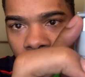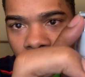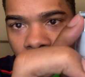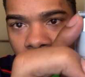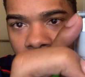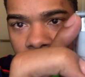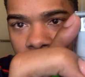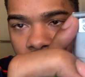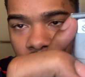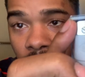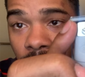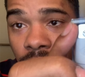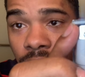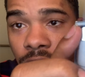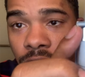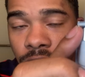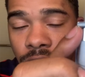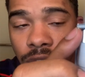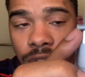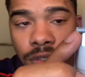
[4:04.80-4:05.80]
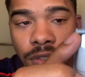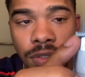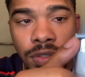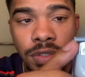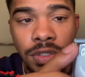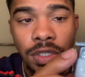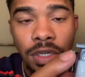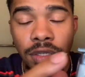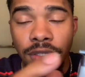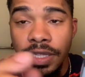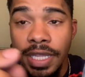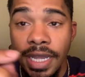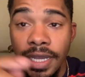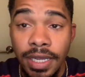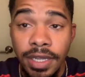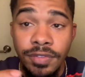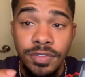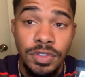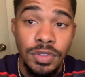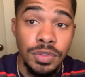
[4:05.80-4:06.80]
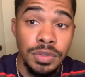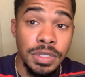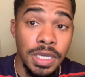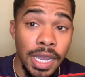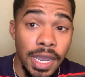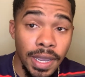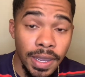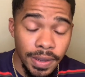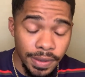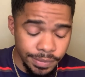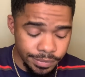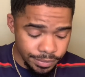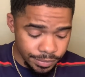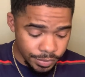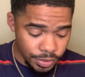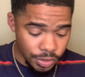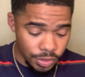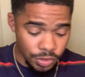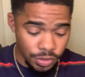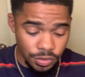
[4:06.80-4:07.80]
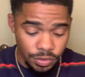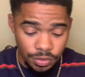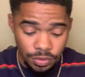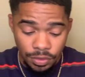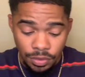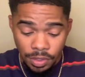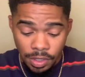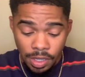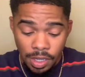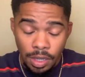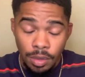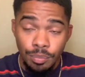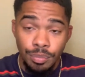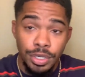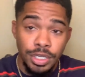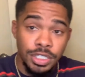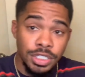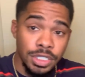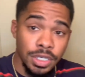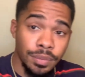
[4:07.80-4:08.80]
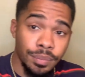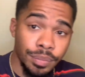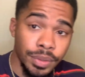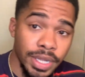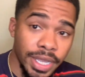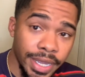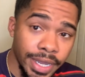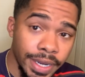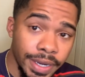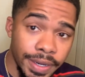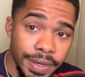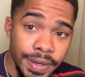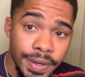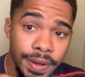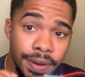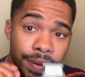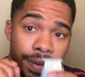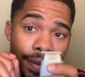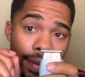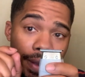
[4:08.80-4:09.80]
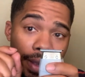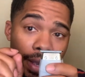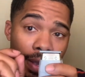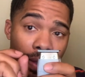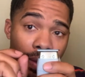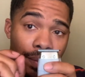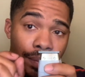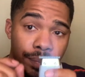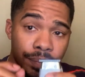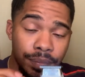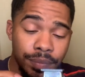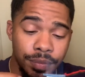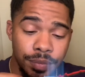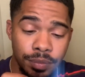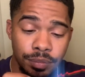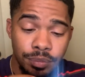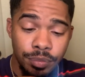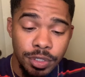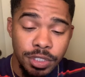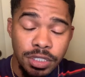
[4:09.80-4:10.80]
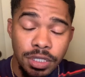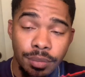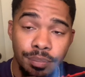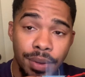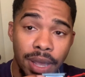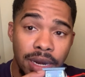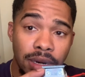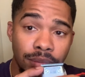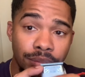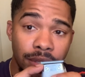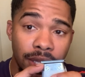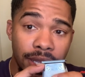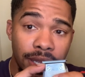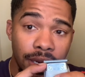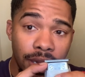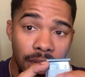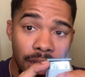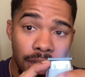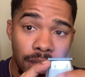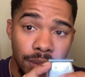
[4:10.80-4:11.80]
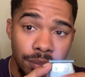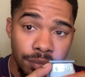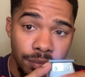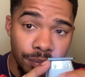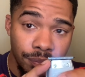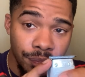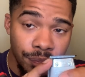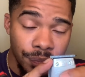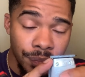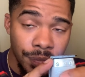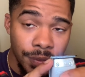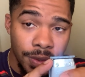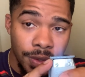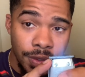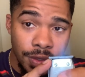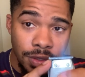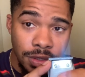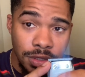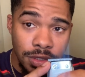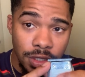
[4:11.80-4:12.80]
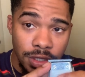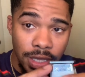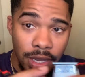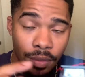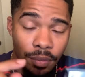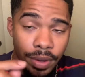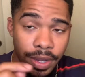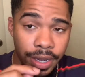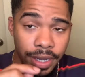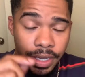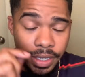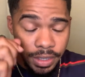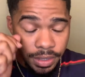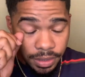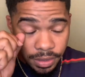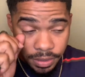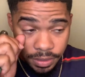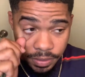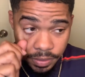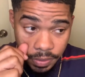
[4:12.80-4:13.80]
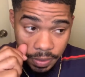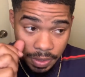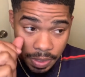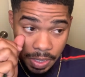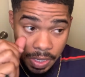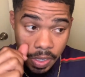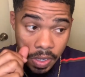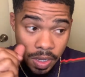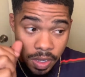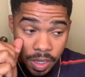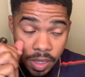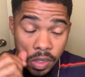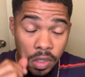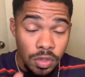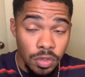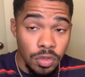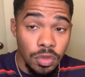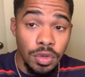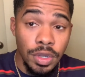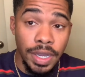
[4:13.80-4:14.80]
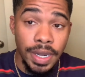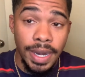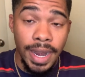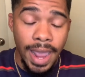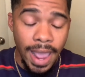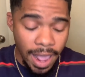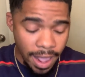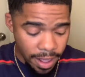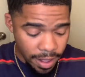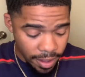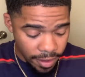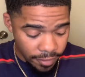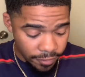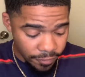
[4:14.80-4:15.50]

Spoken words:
It's still loose. So that gives you time to push your blade up, push your bottom blade up, so that way you can have